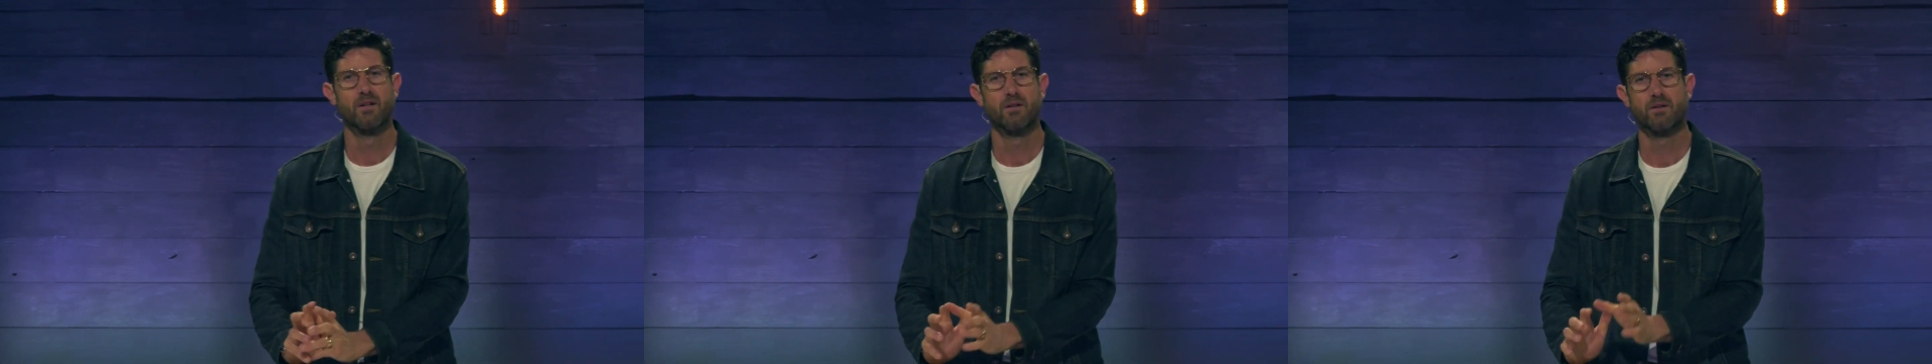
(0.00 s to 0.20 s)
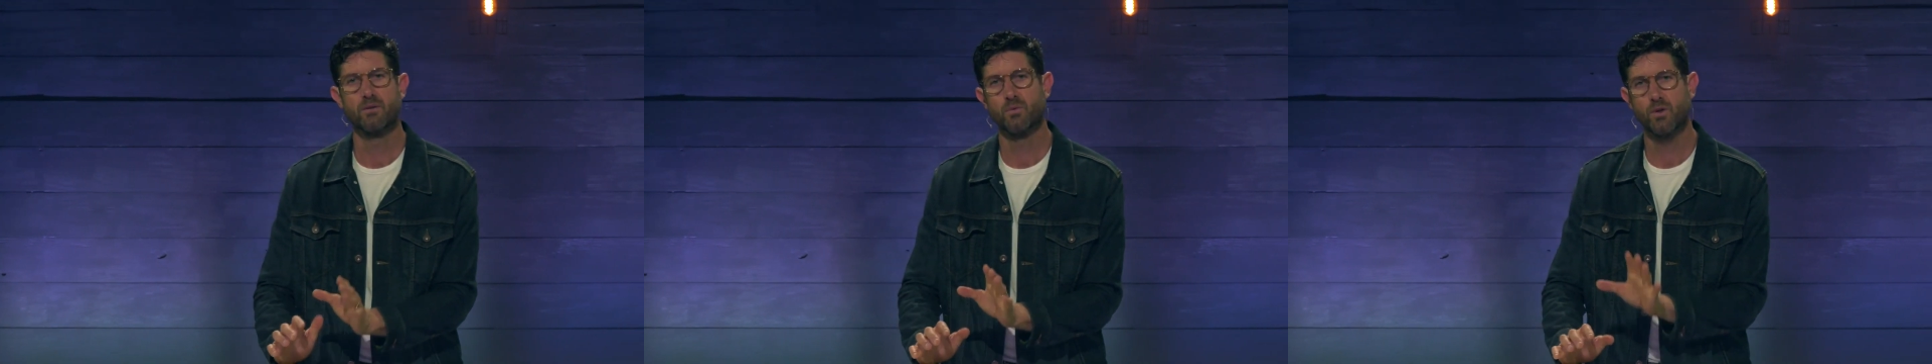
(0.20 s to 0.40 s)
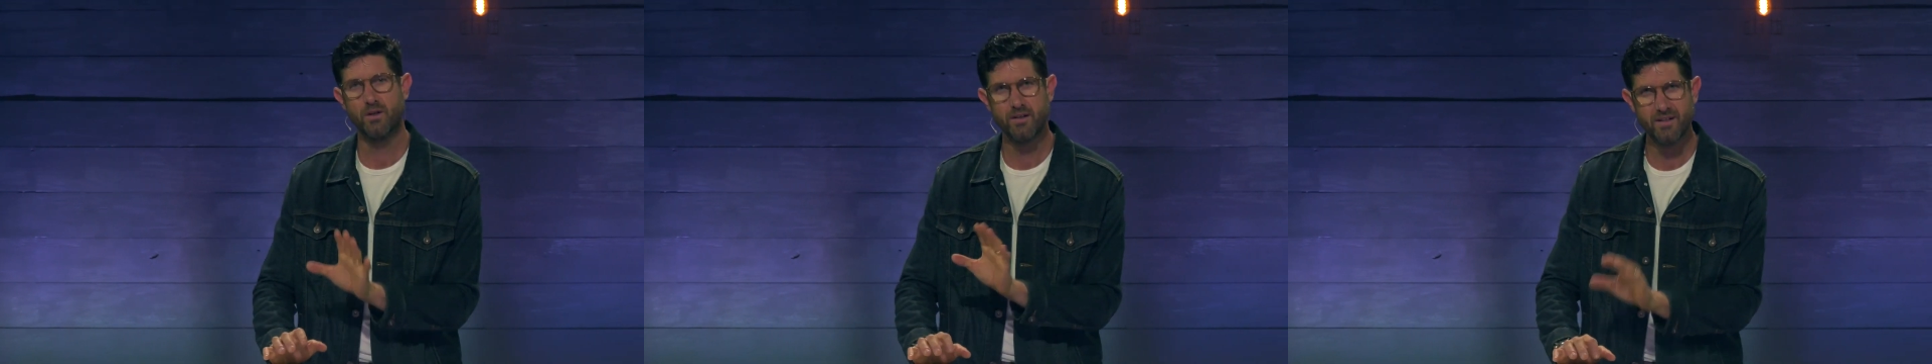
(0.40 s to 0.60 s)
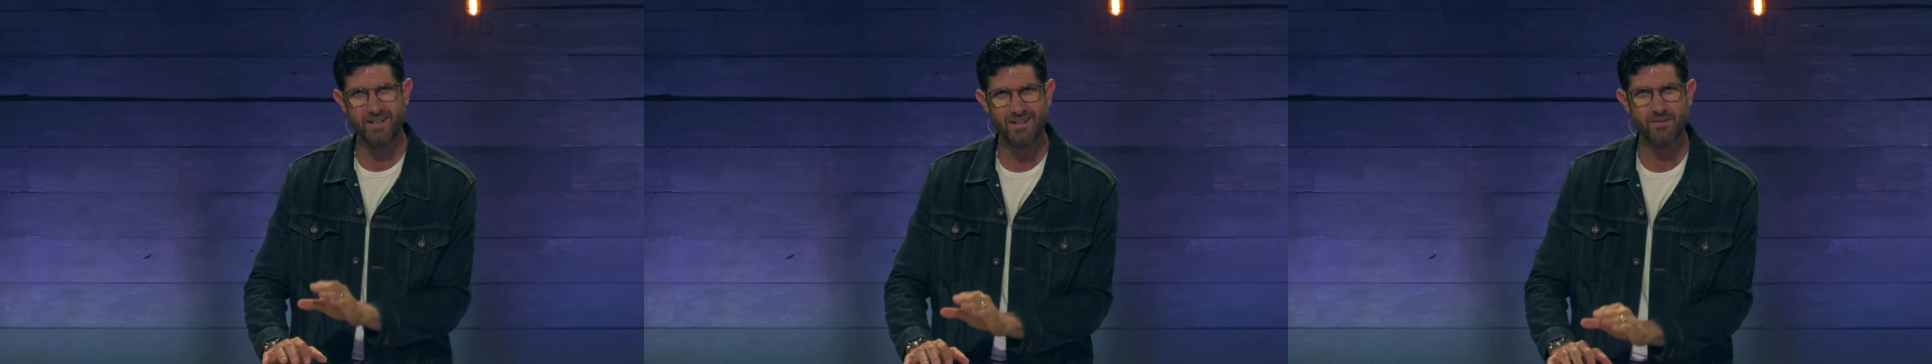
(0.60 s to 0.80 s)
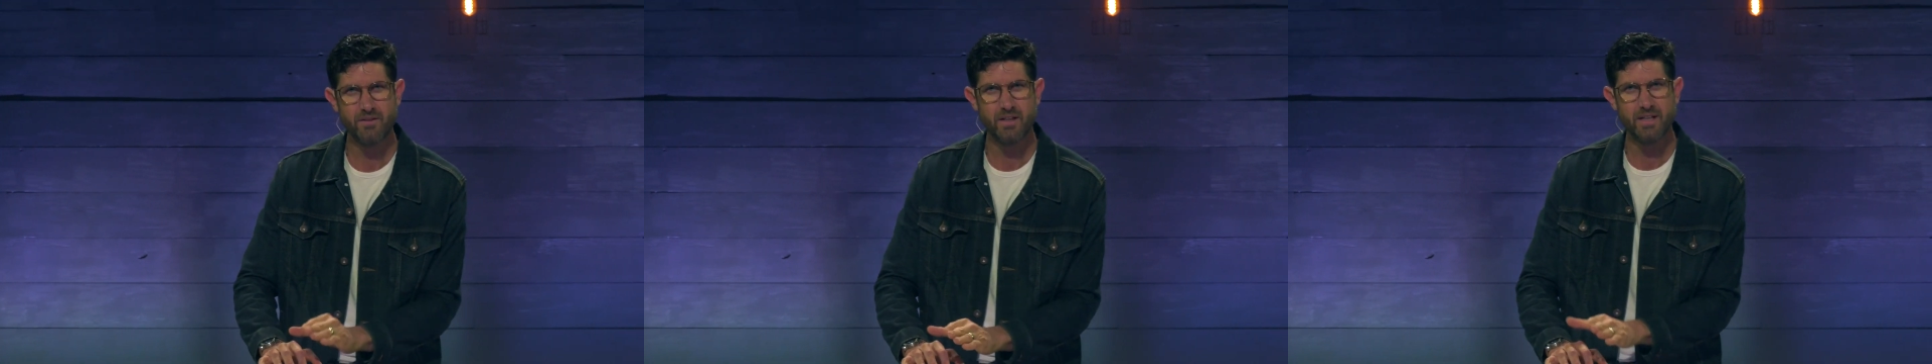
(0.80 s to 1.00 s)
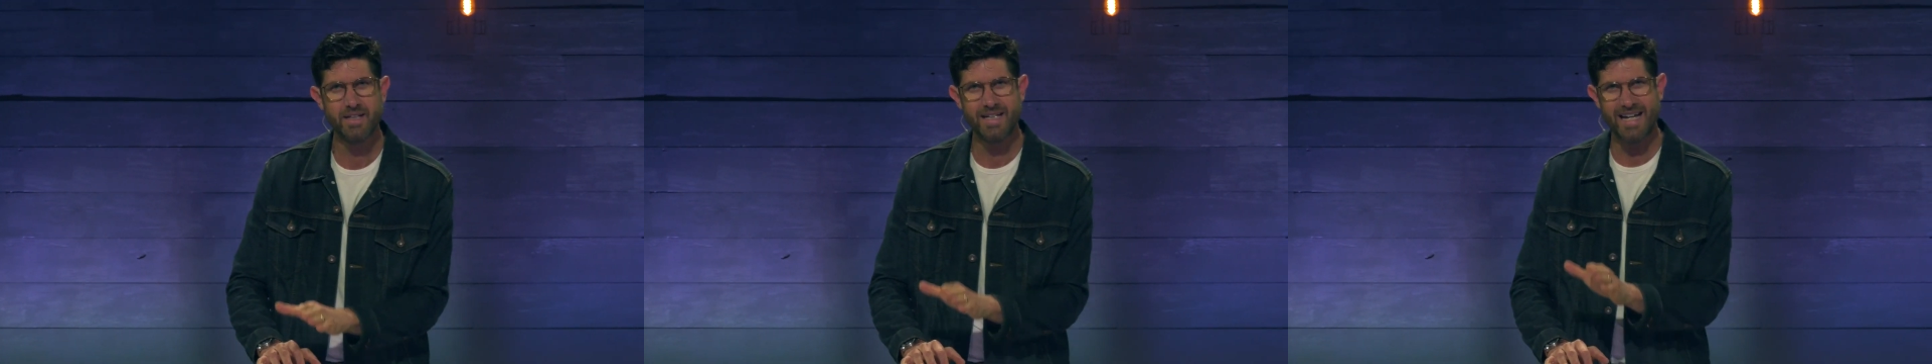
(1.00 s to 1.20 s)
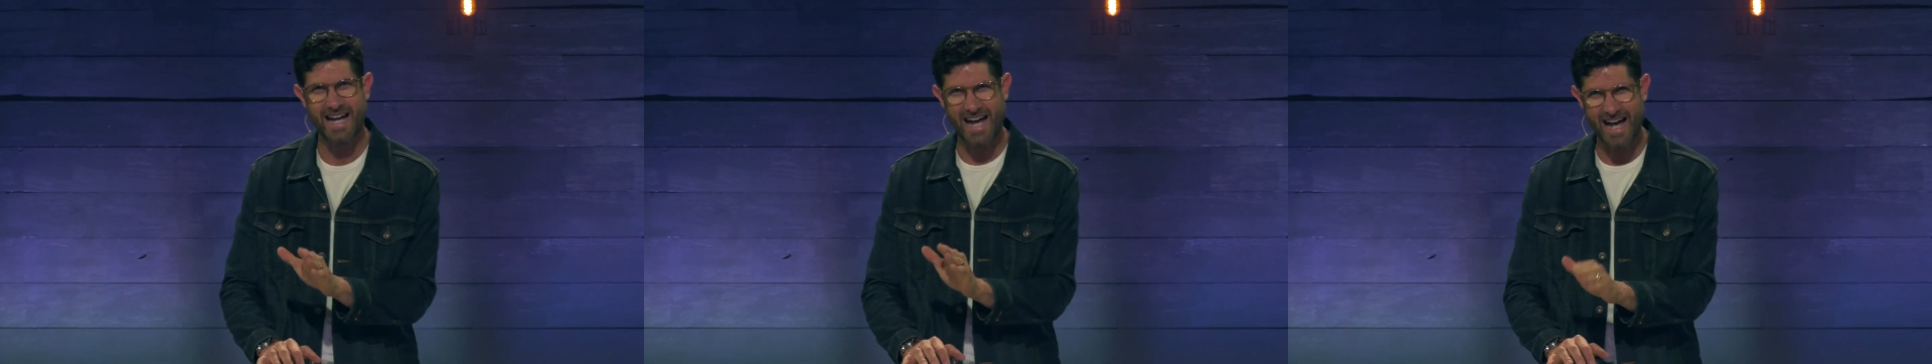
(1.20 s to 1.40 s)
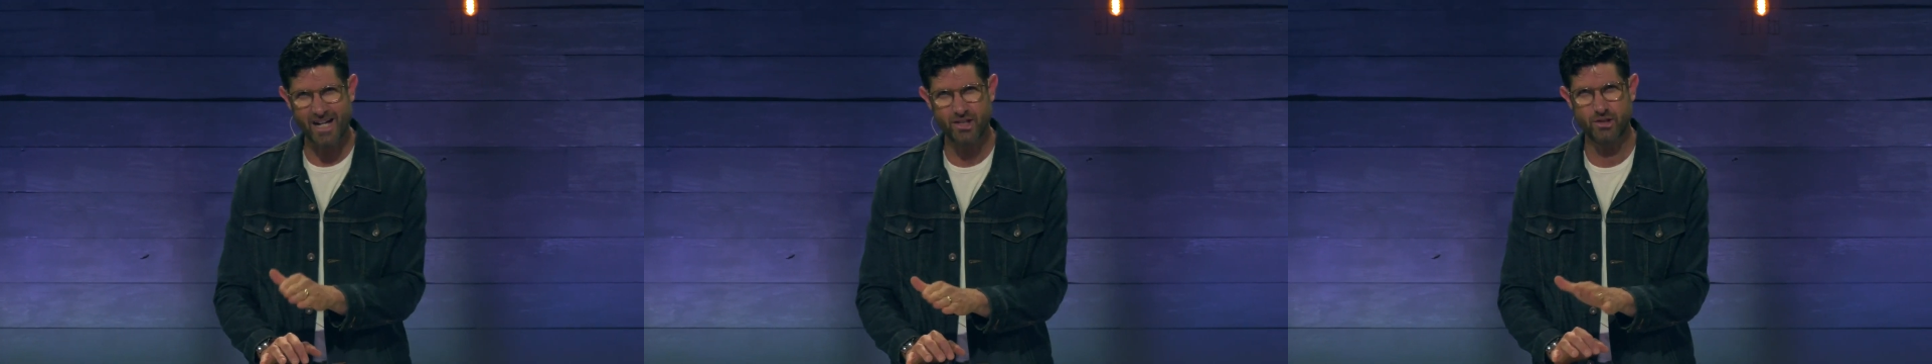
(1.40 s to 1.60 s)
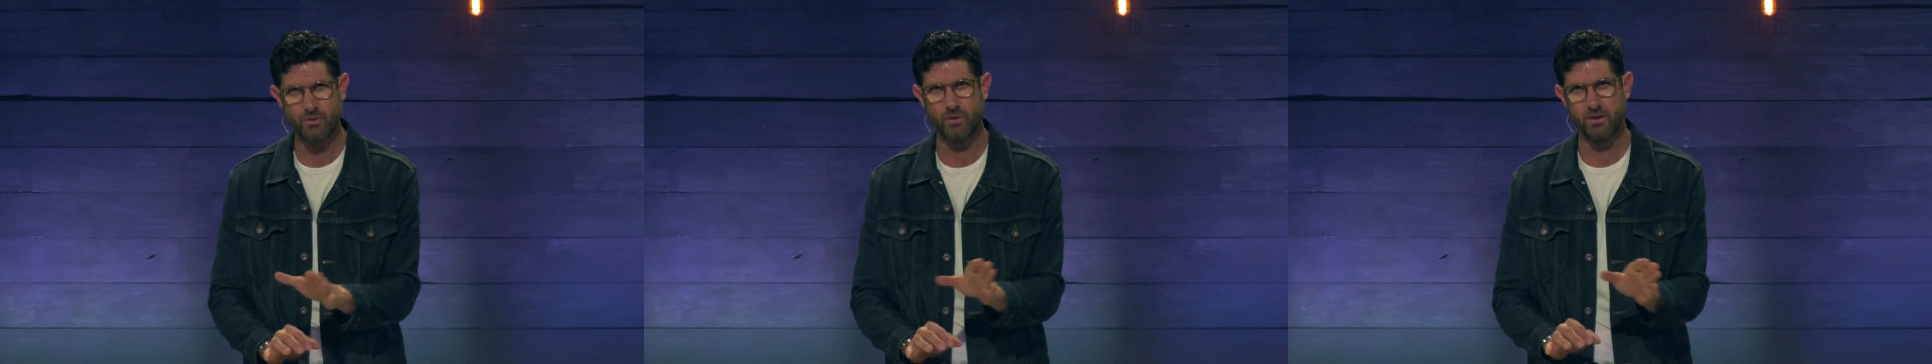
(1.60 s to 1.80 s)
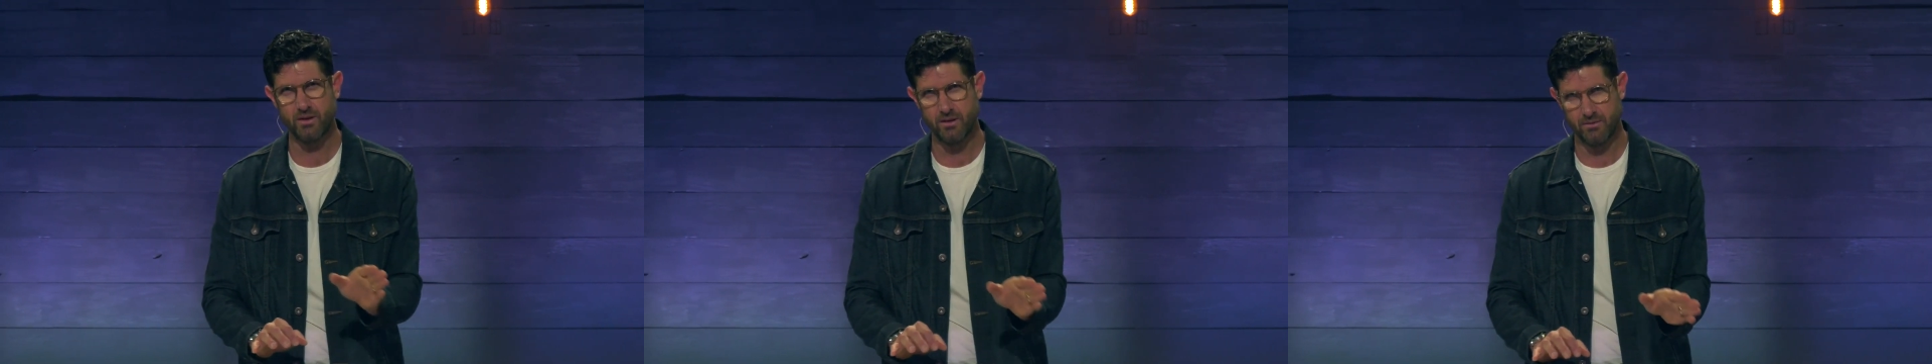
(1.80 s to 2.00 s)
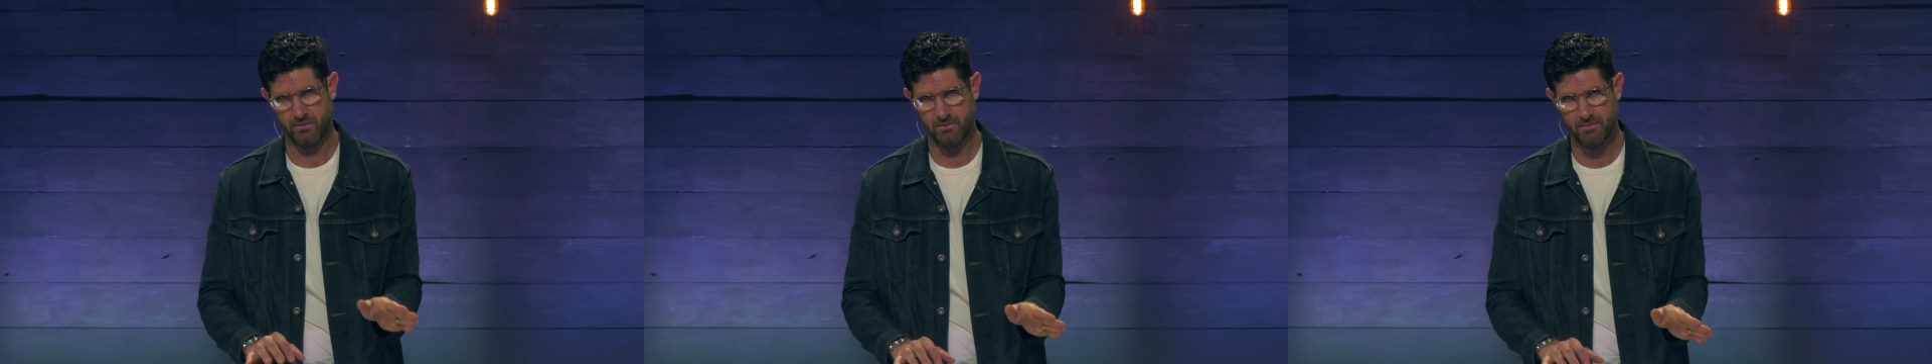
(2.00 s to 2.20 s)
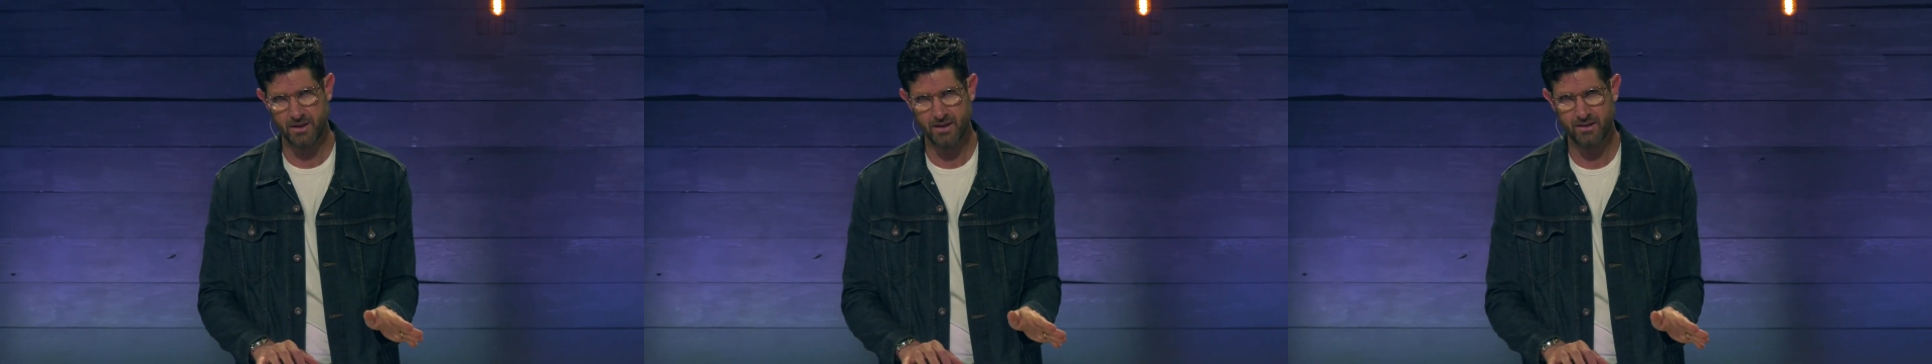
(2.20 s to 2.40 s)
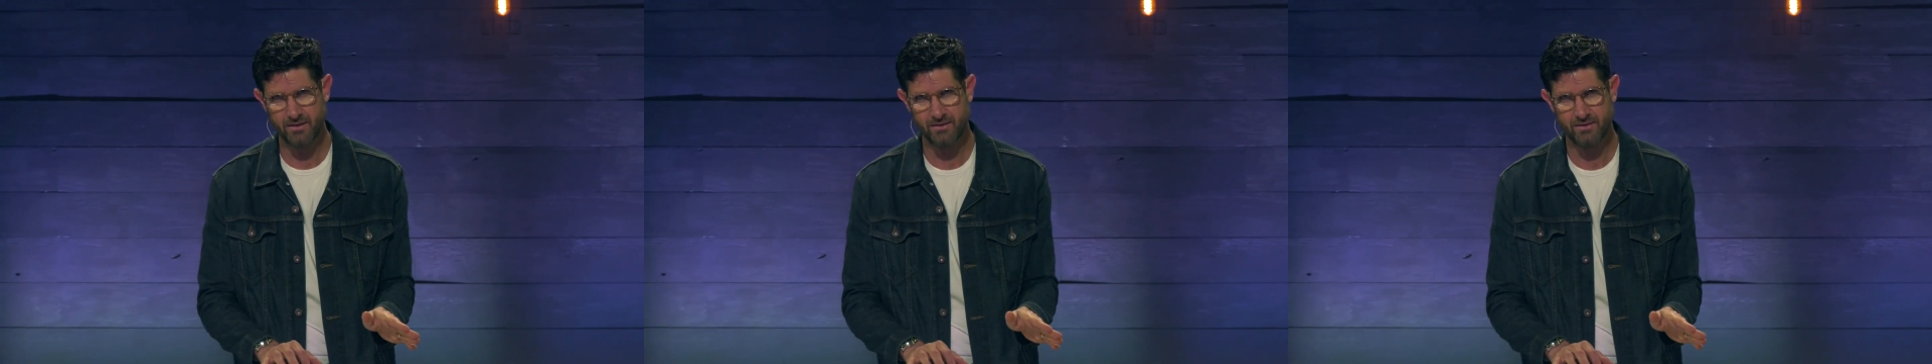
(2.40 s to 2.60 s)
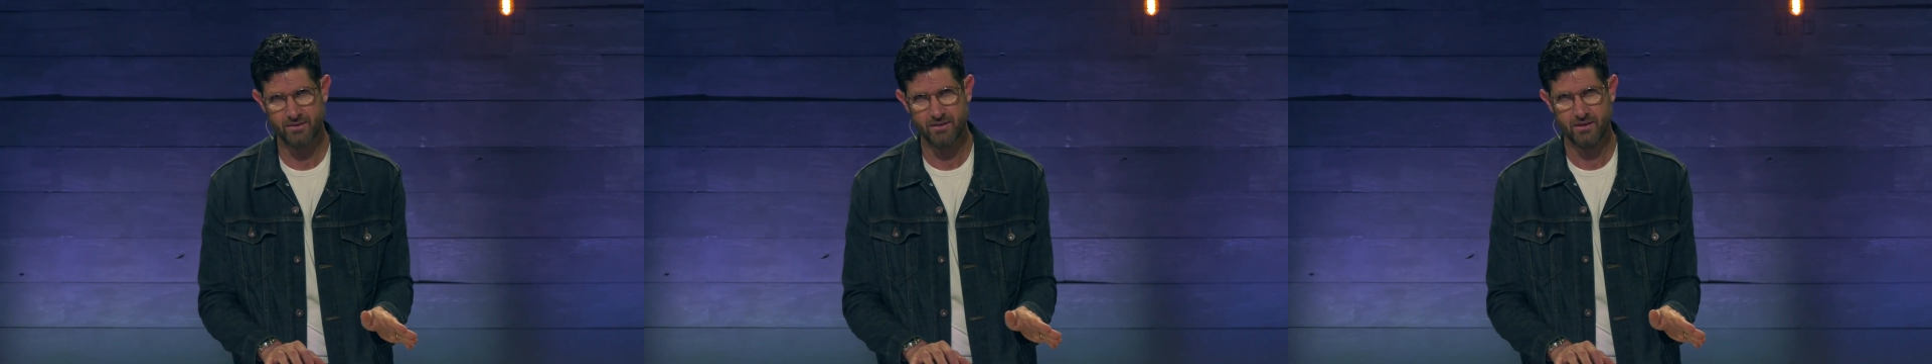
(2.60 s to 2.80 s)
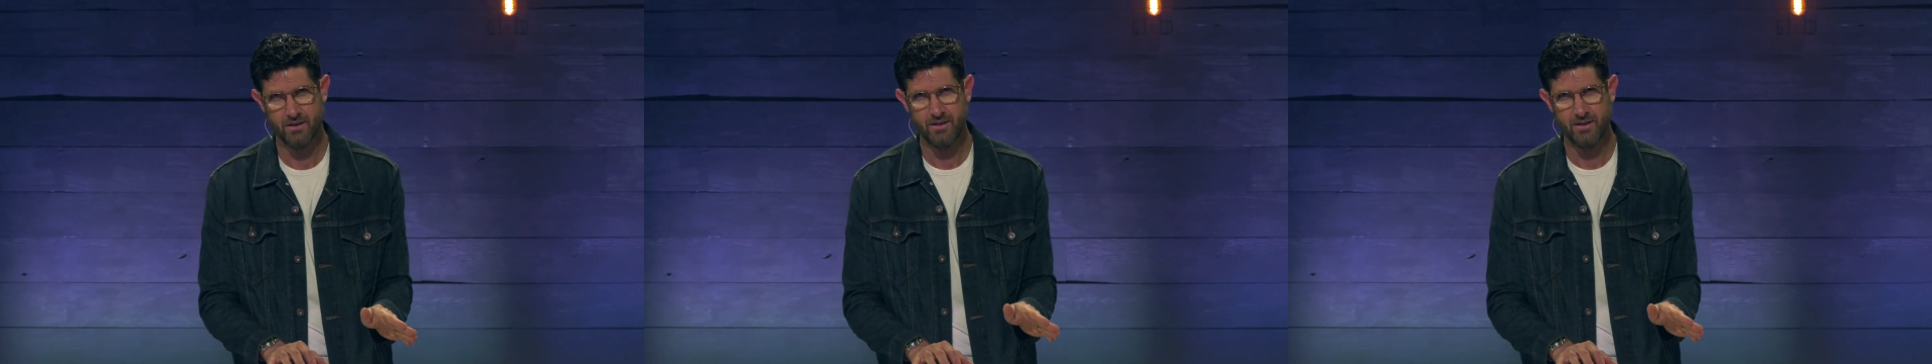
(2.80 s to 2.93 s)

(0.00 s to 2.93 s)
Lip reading: The word Nineveh actually means